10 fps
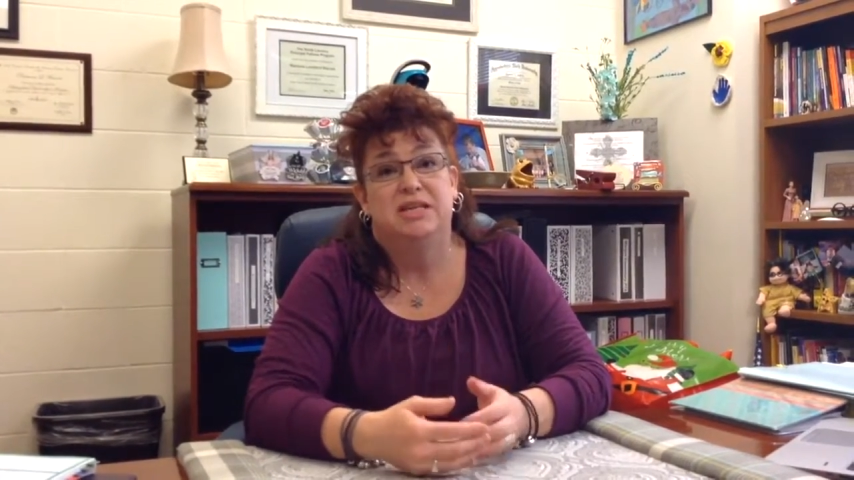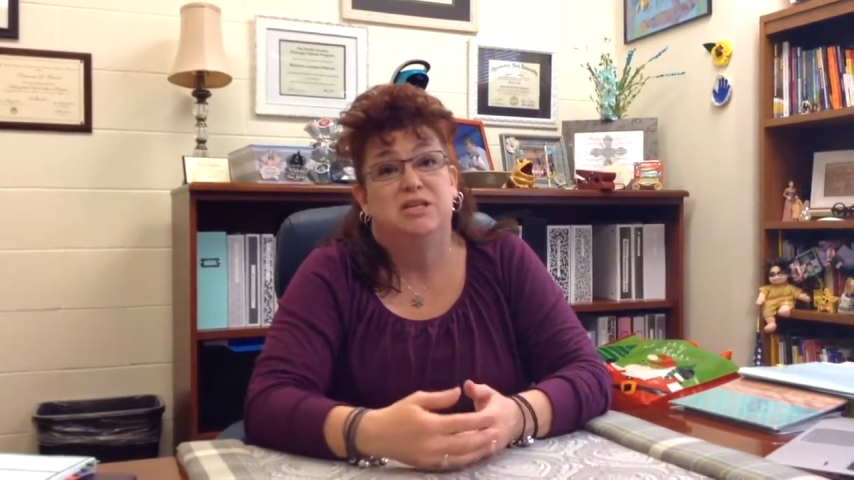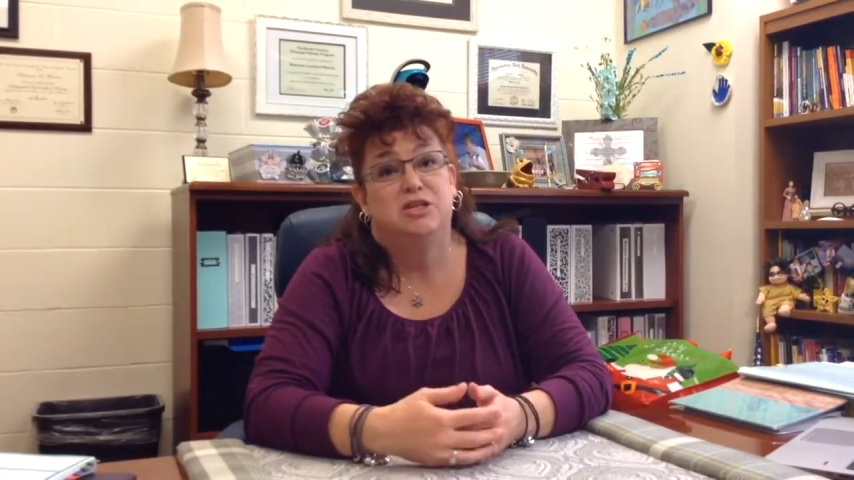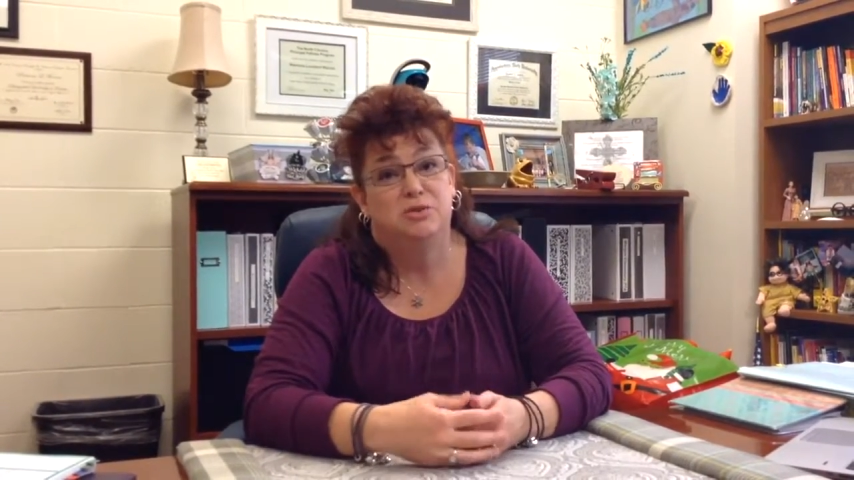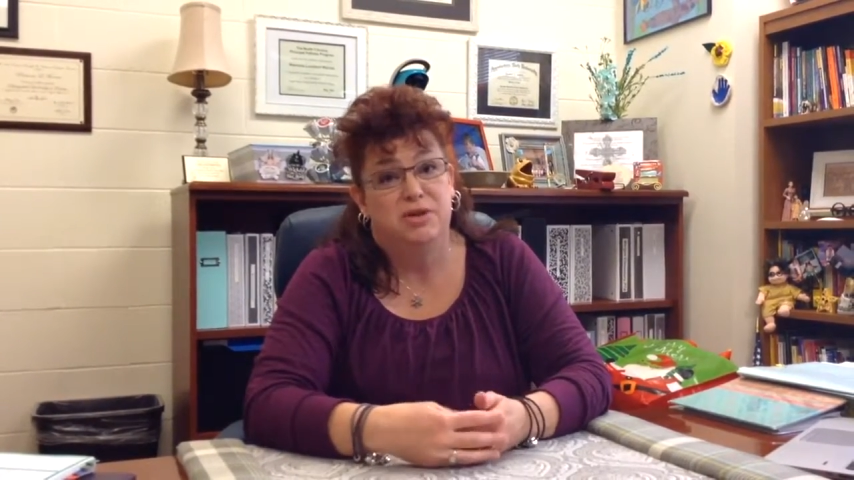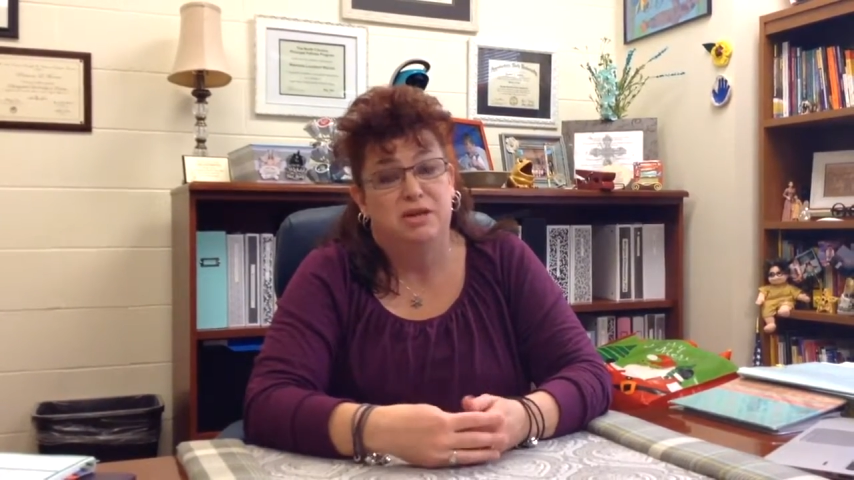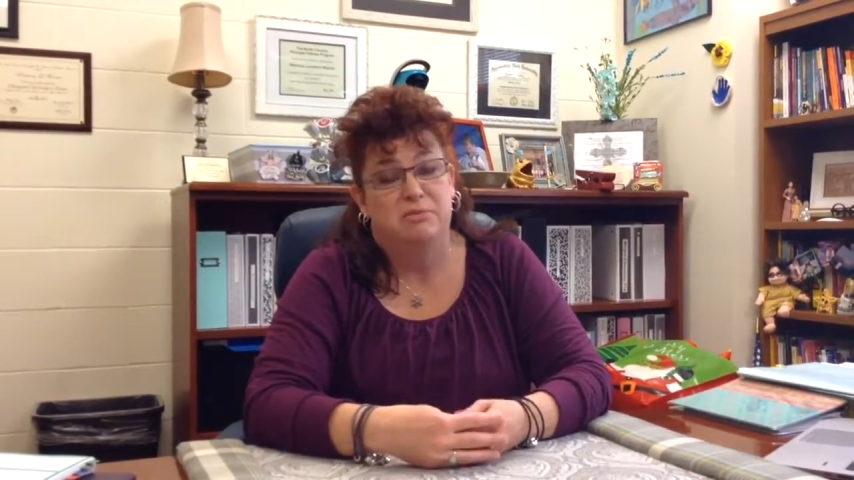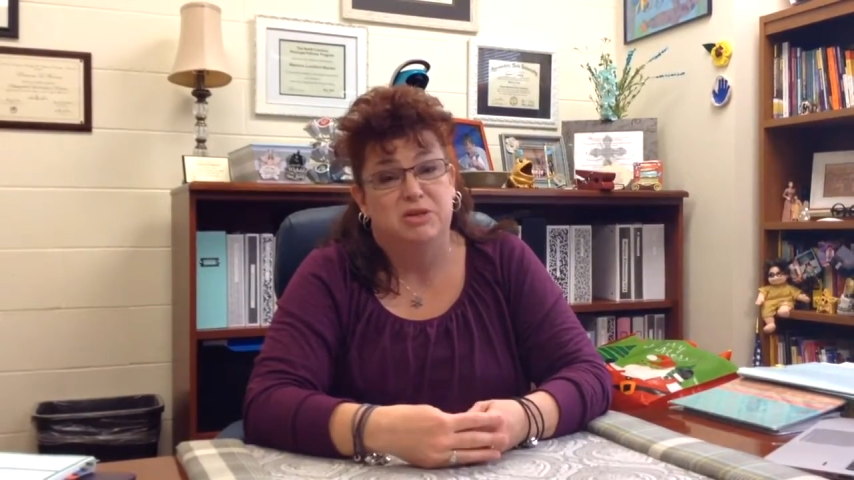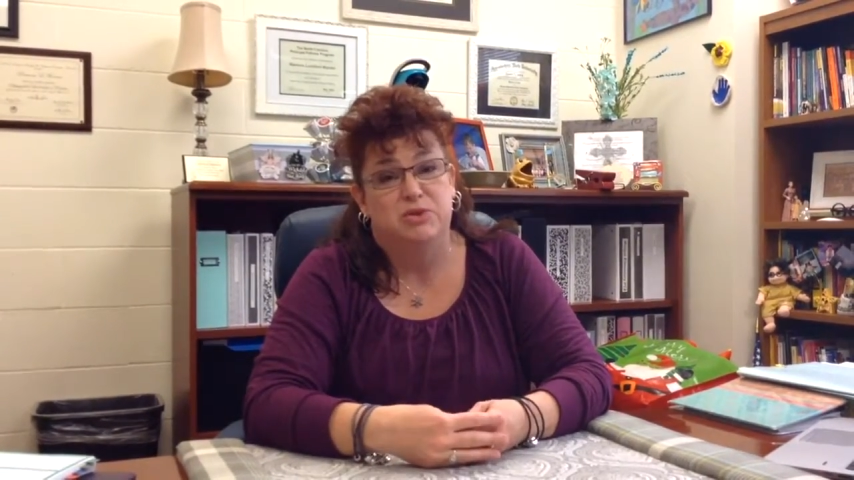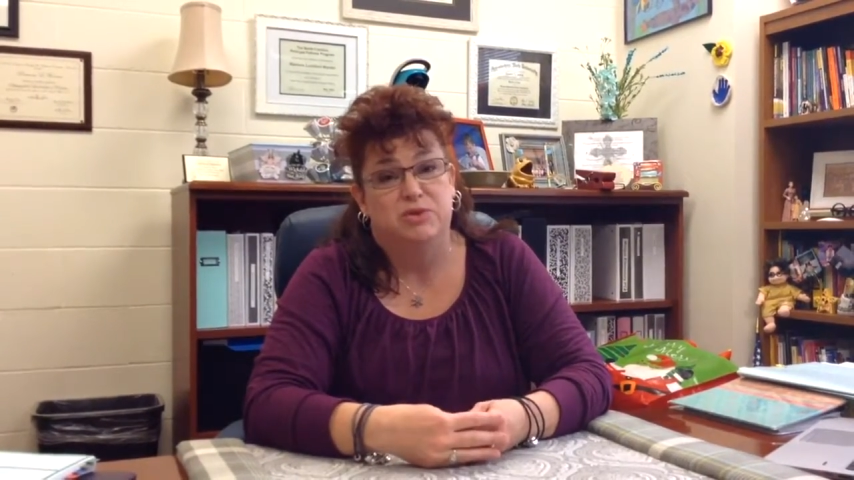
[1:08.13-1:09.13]
into an
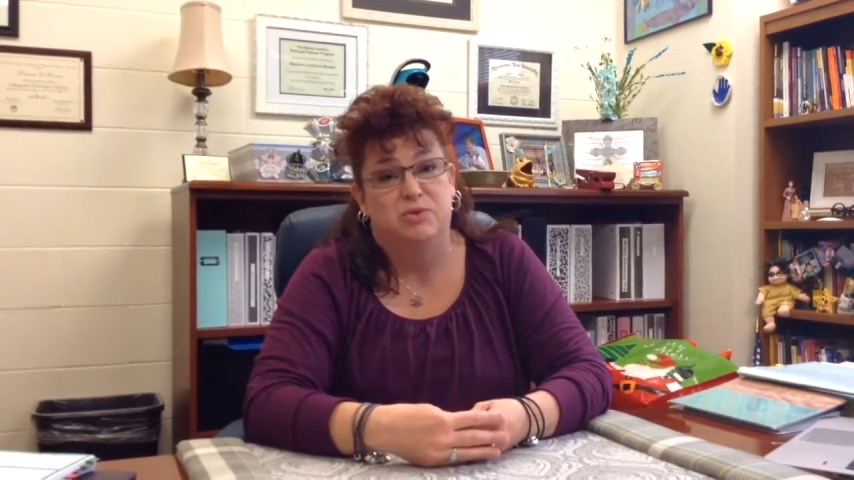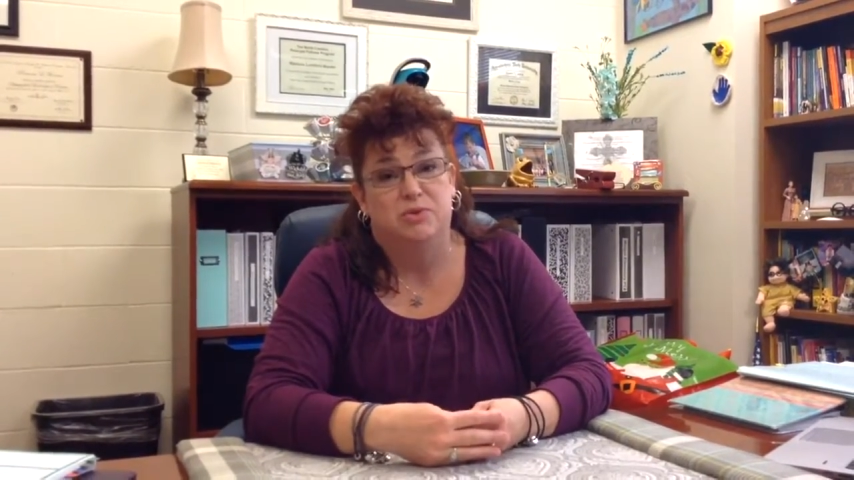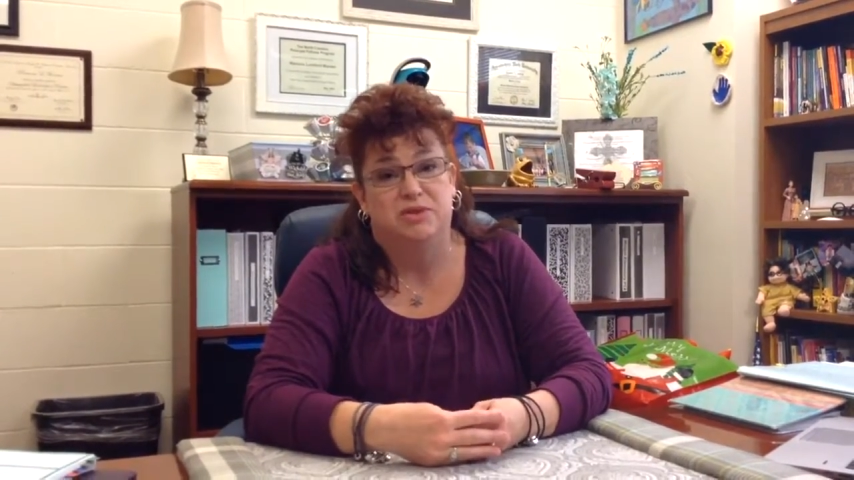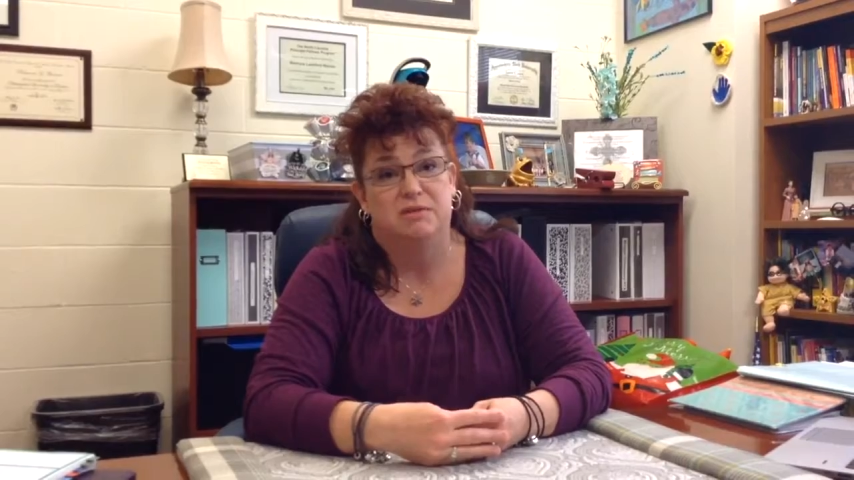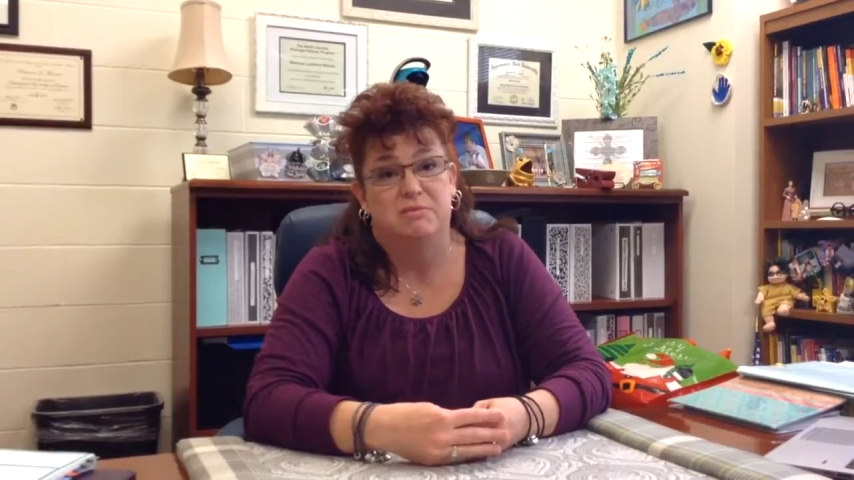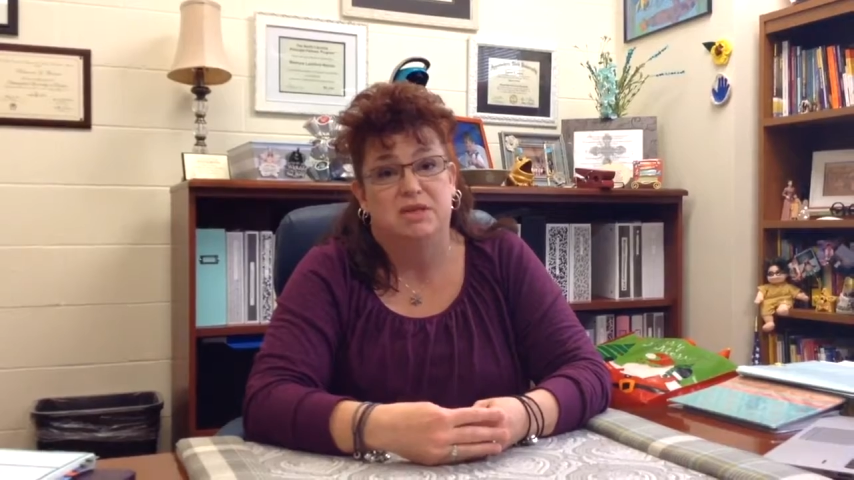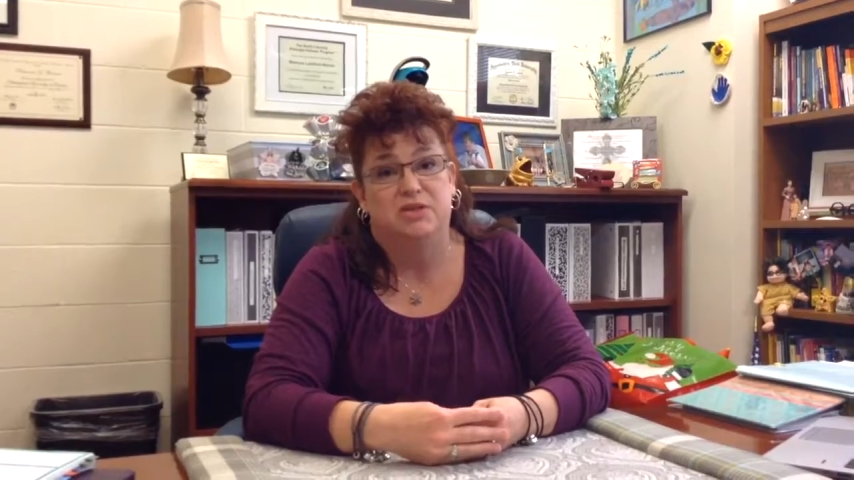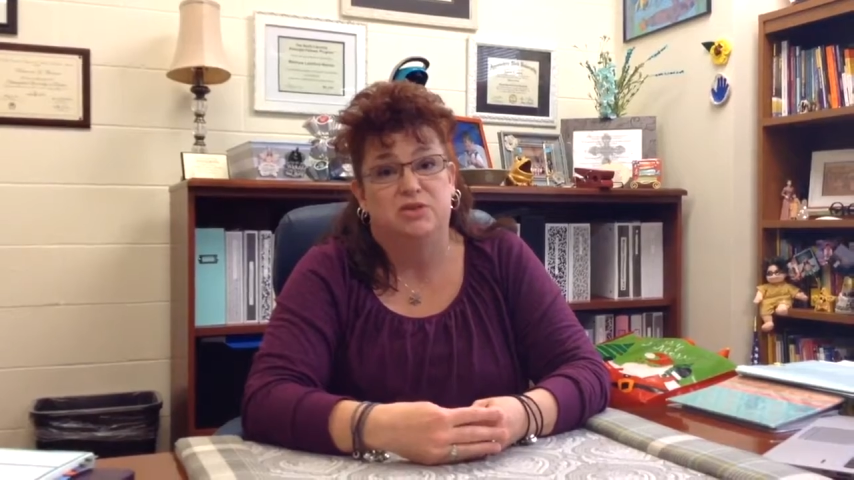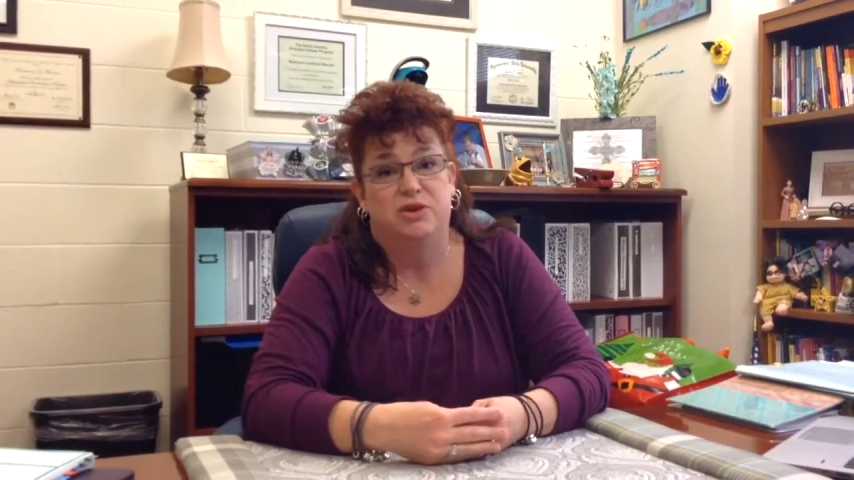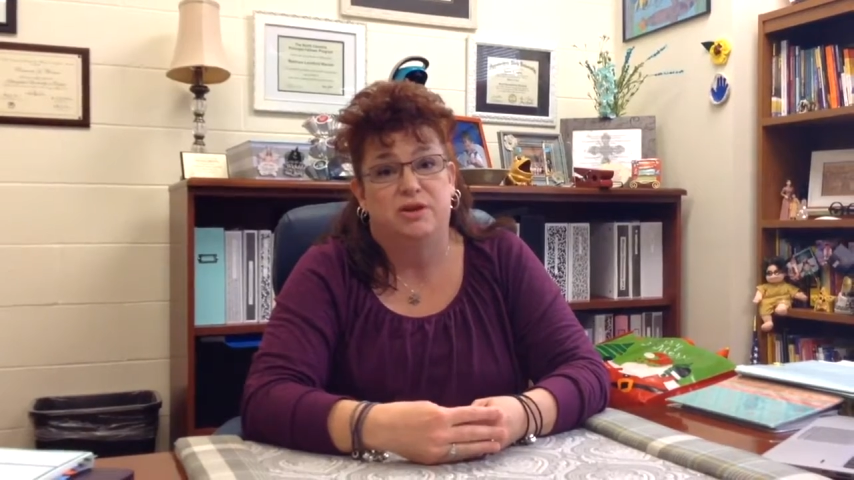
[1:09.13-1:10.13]
elementary school as an
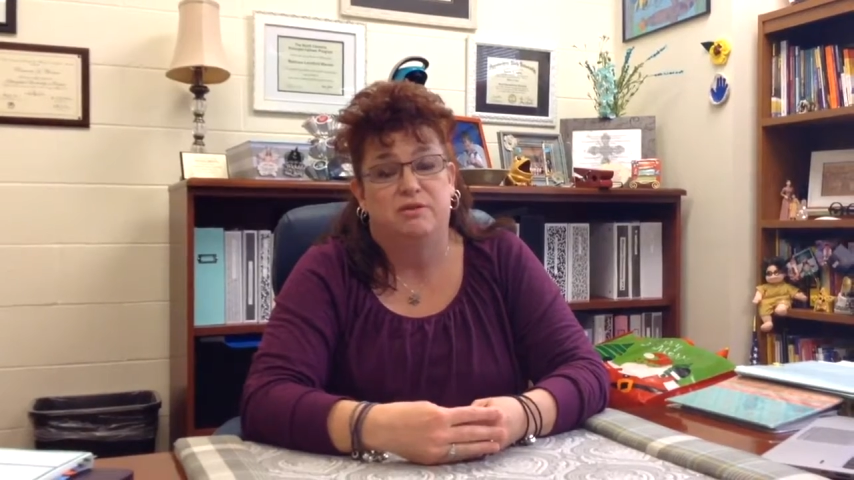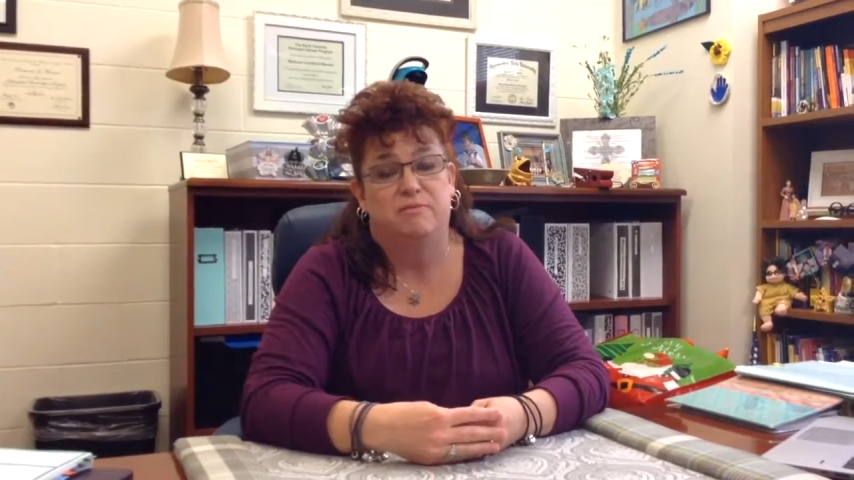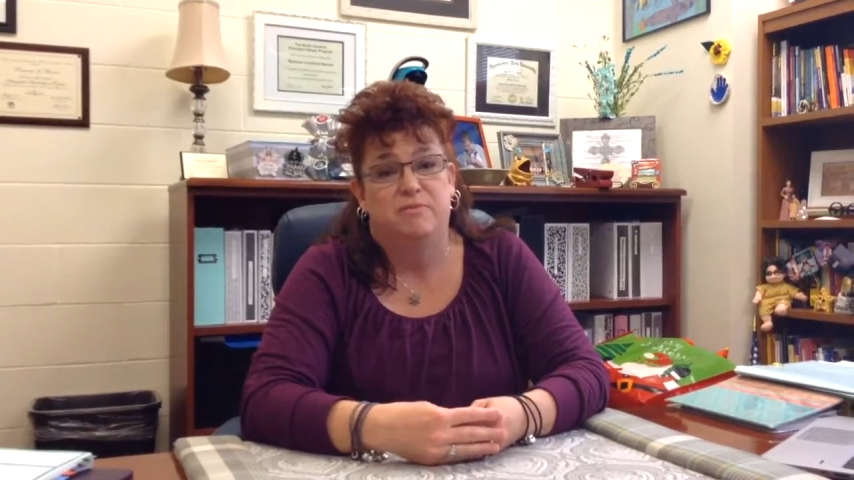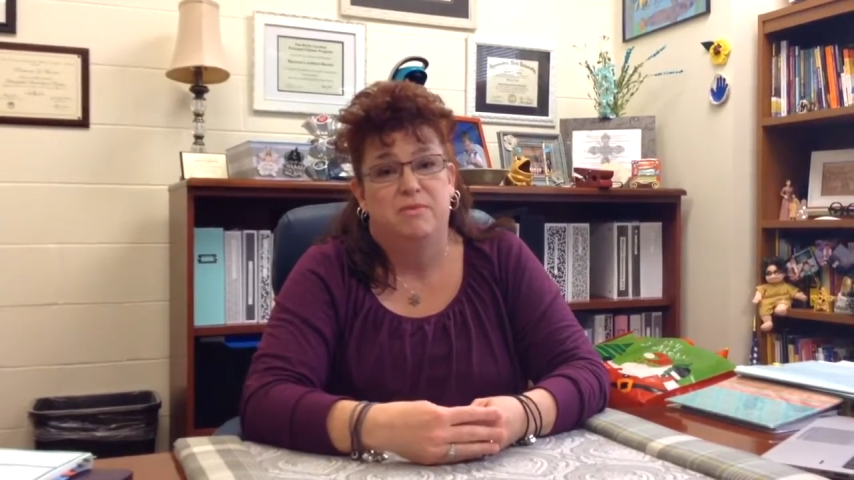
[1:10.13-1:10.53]
administrator.